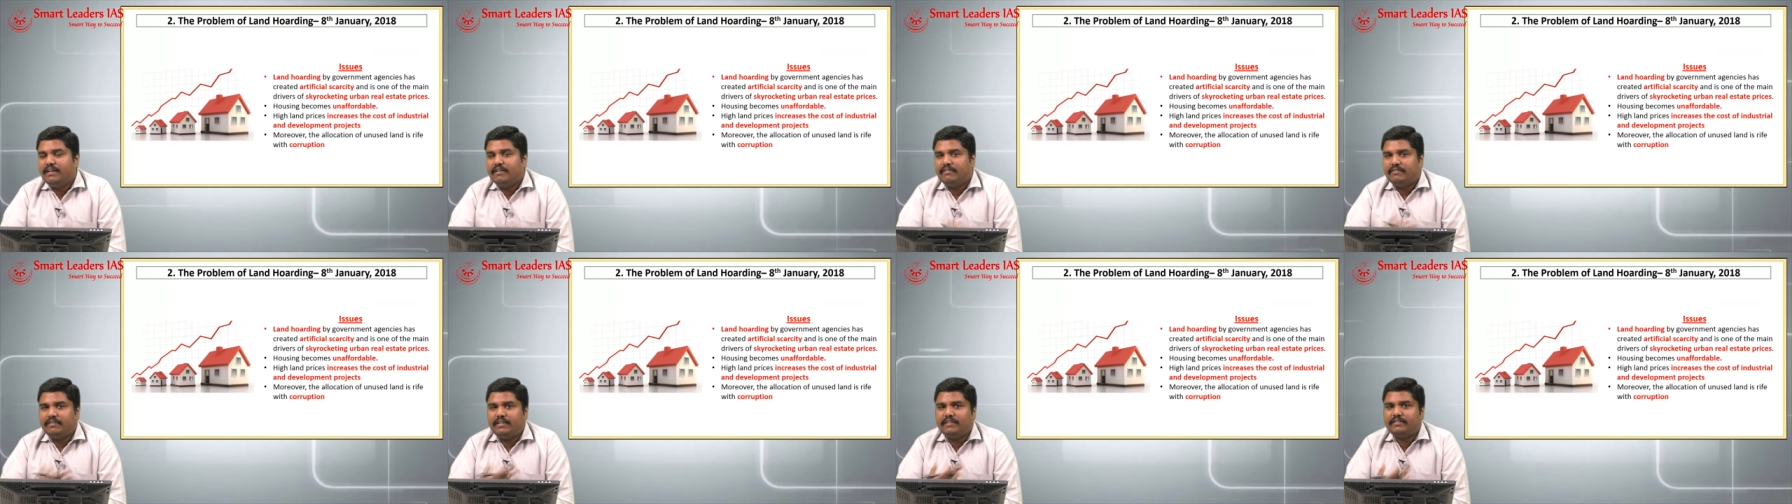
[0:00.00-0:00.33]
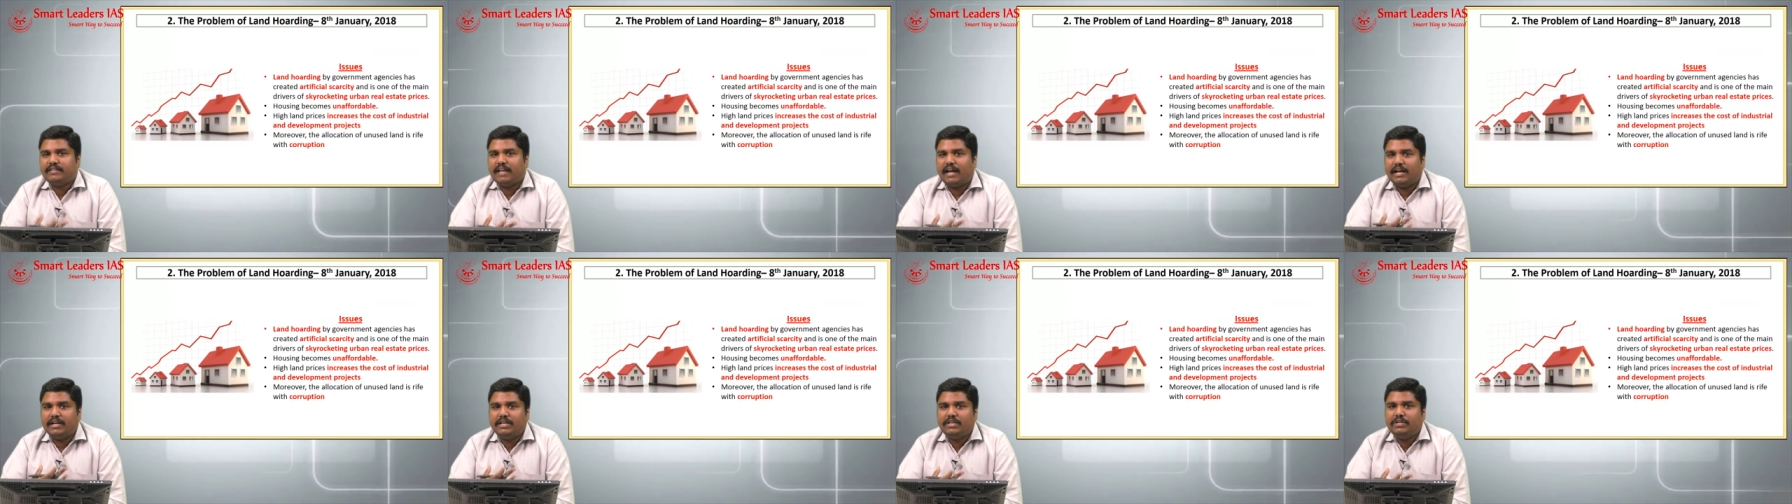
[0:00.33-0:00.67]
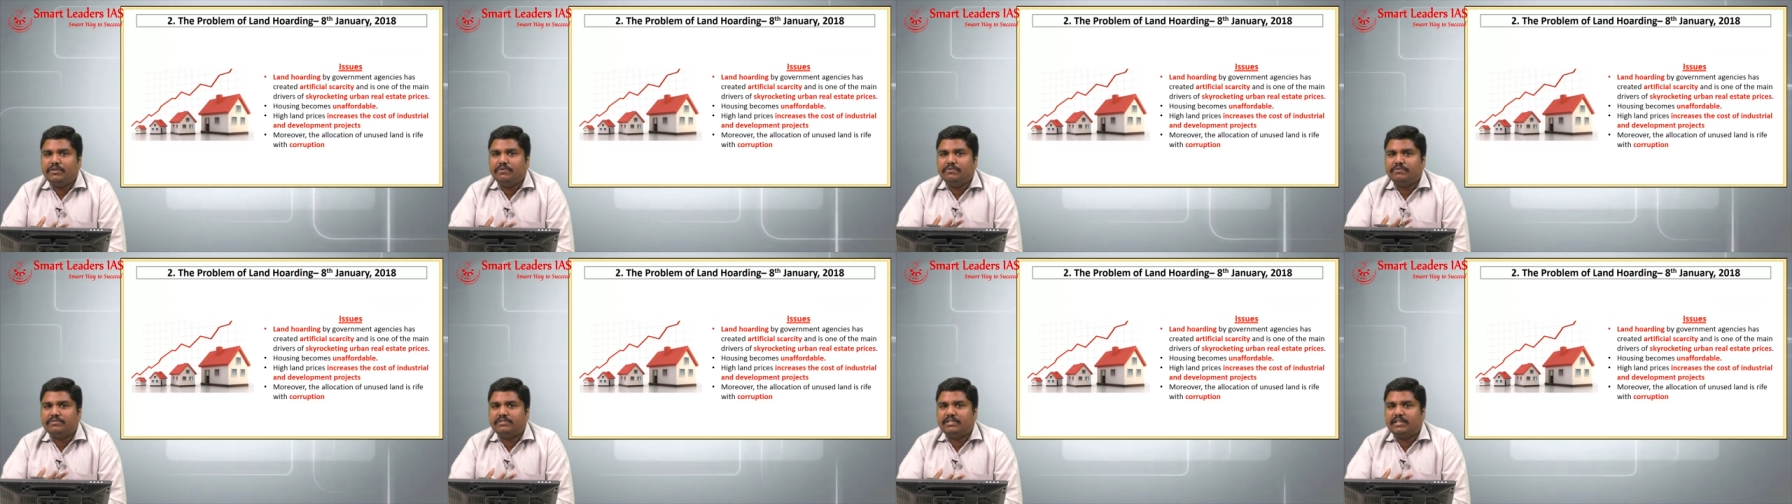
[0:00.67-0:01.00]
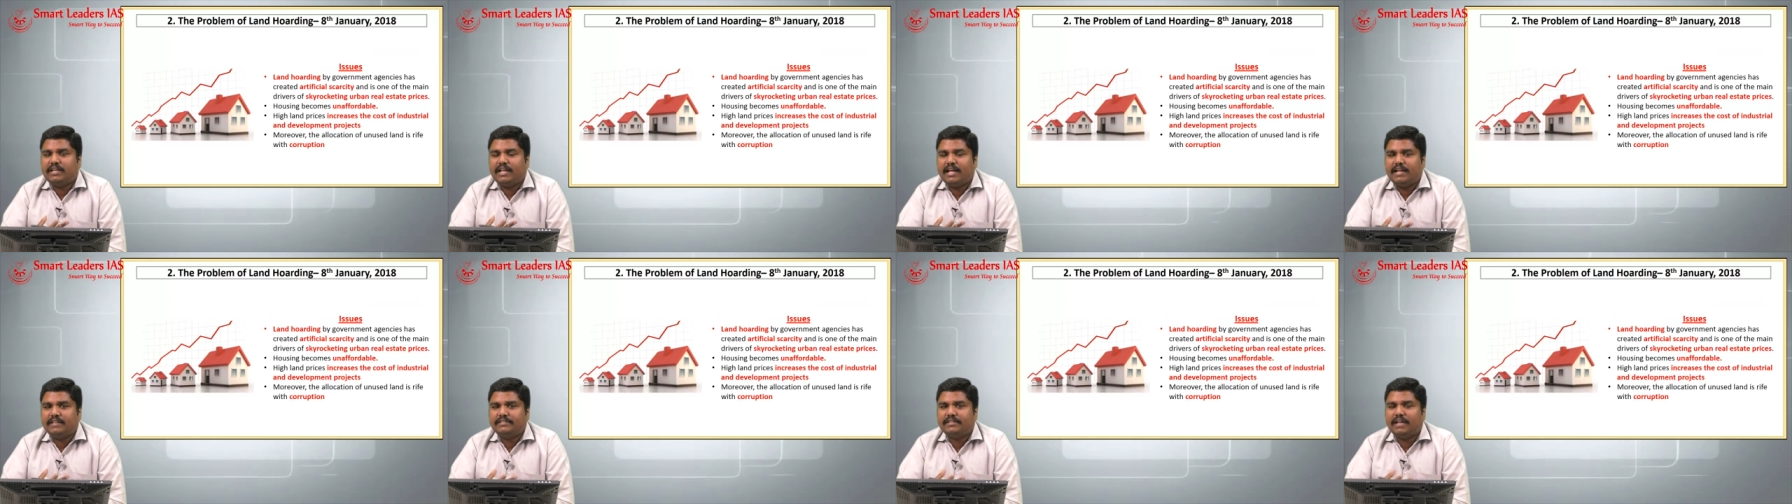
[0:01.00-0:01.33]
these unused
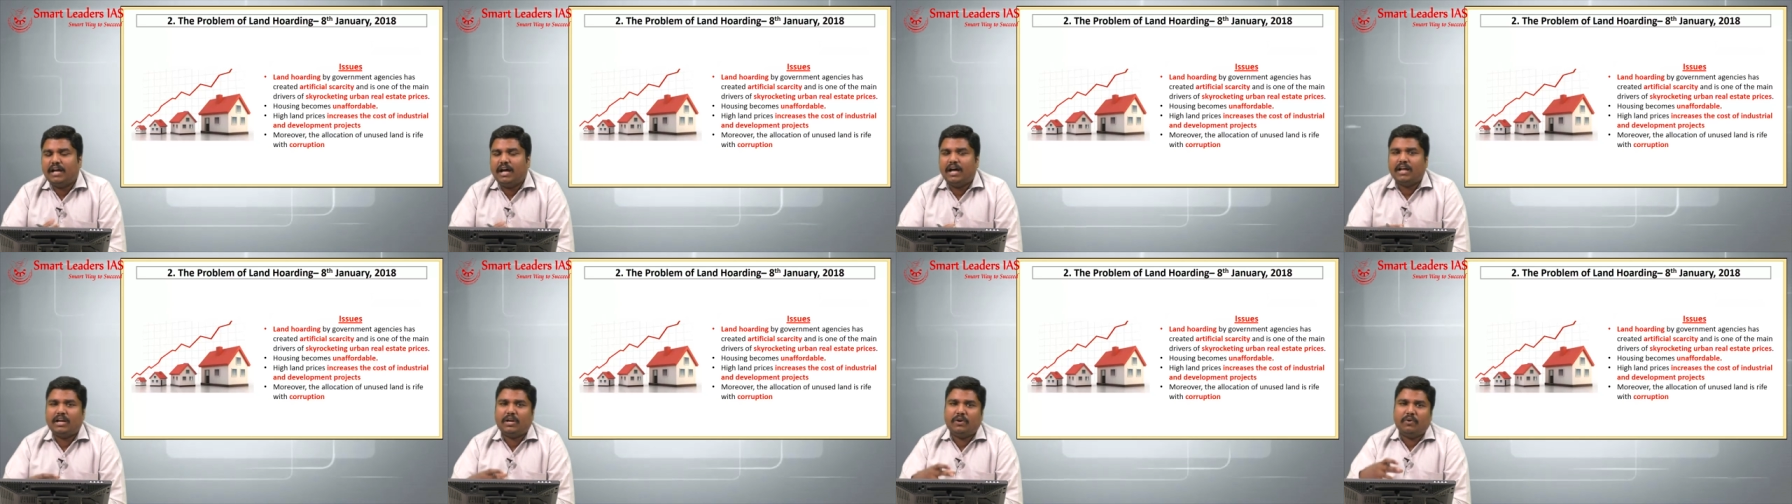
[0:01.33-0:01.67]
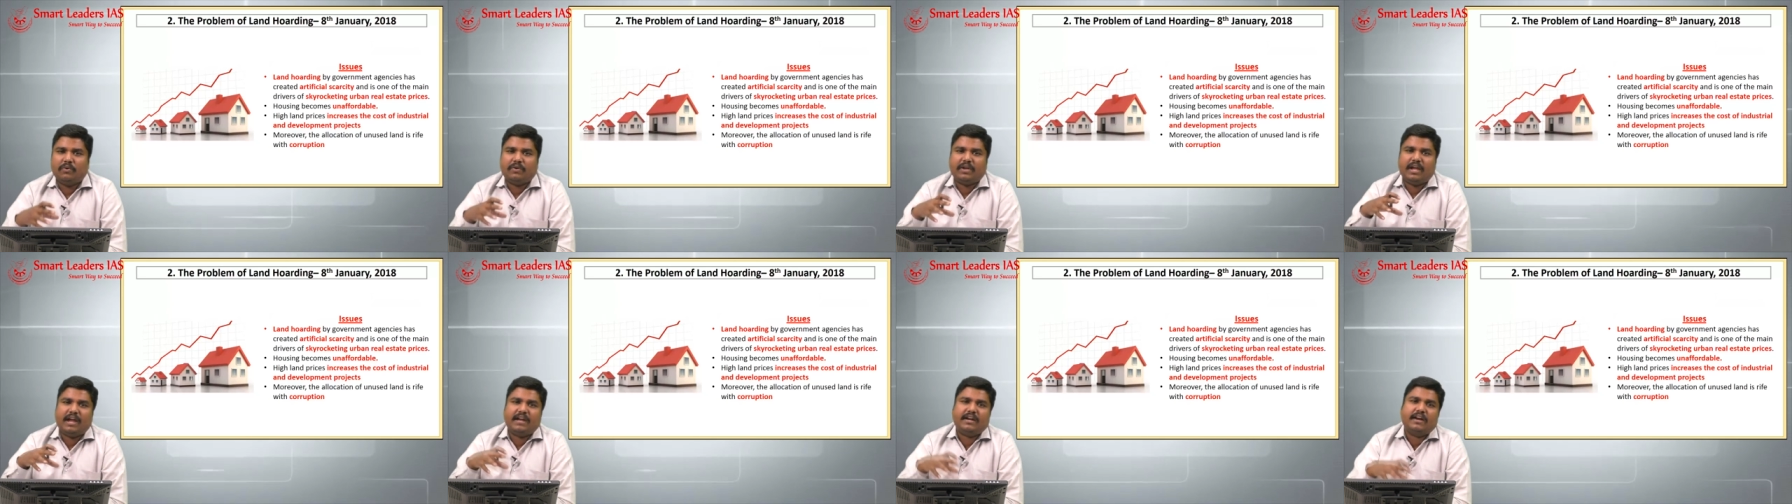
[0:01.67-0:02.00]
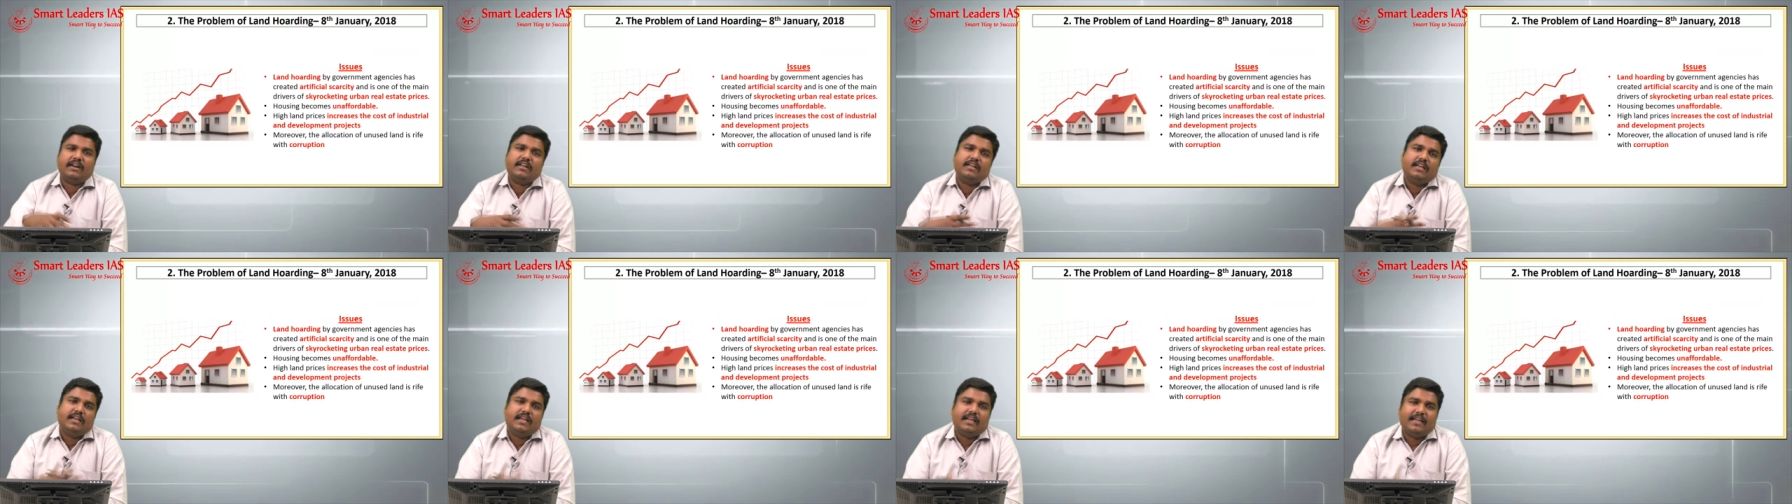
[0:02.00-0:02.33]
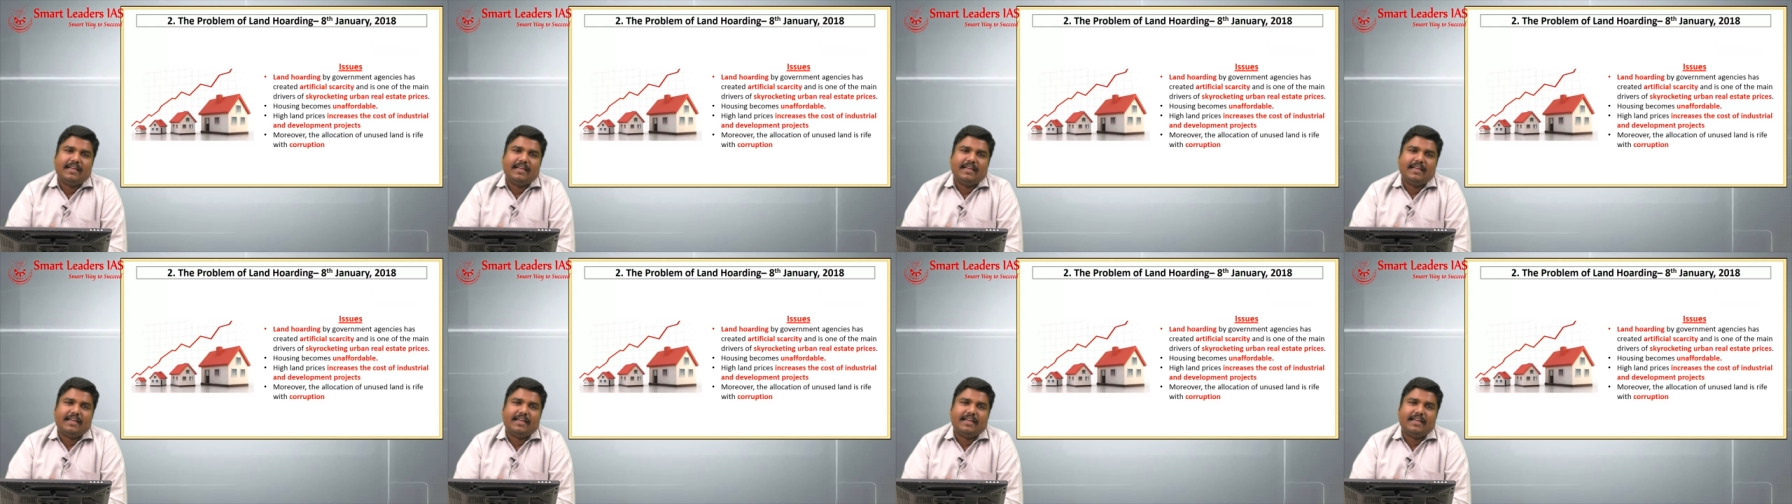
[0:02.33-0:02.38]
lands are located